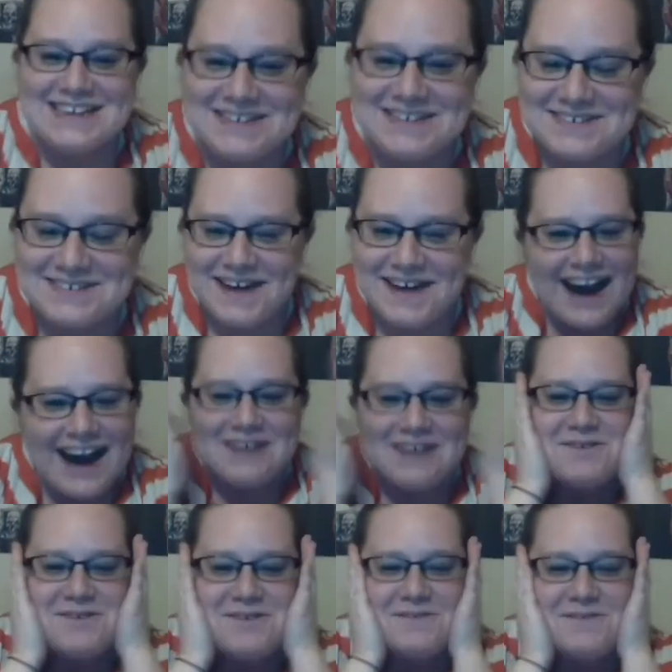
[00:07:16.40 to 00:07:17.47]
you. I
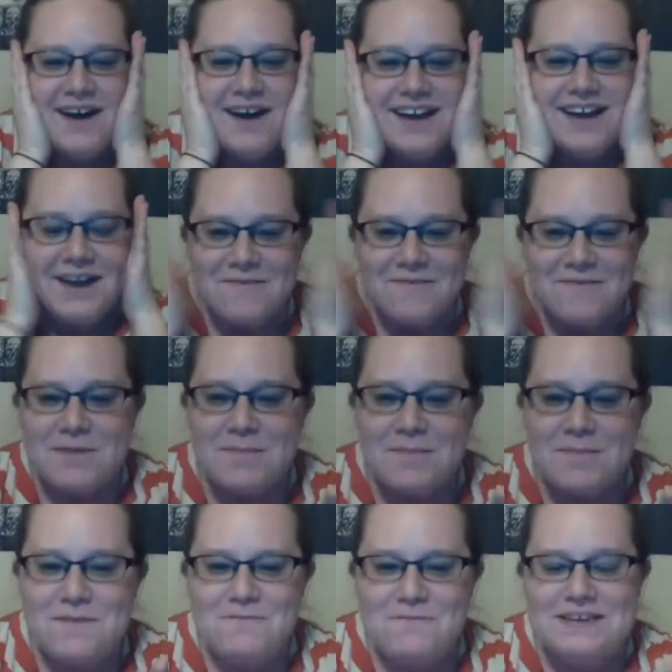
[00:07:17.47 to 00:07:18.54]
don't I can't
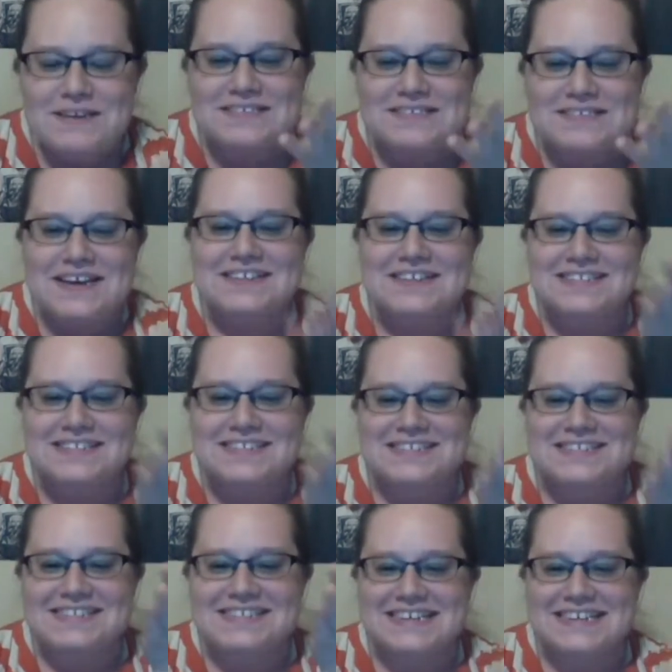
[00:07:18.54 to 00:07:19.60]
remember if we discussed
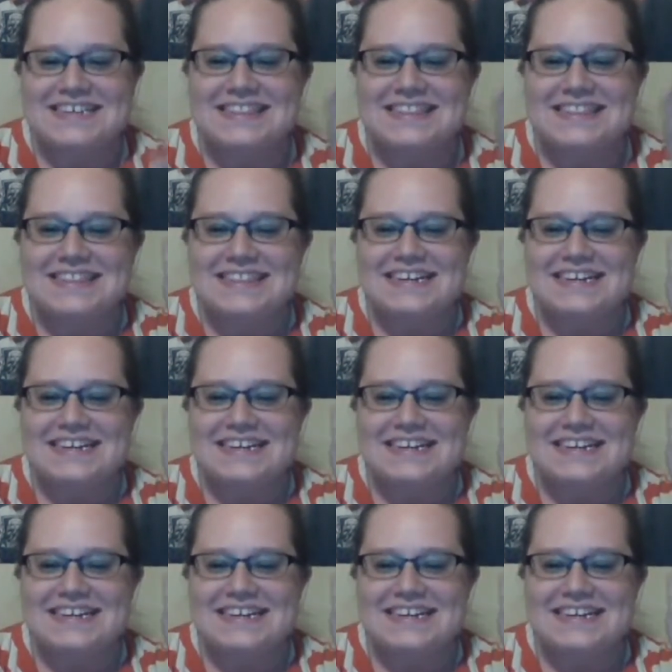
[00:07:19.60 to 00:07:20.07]
this in the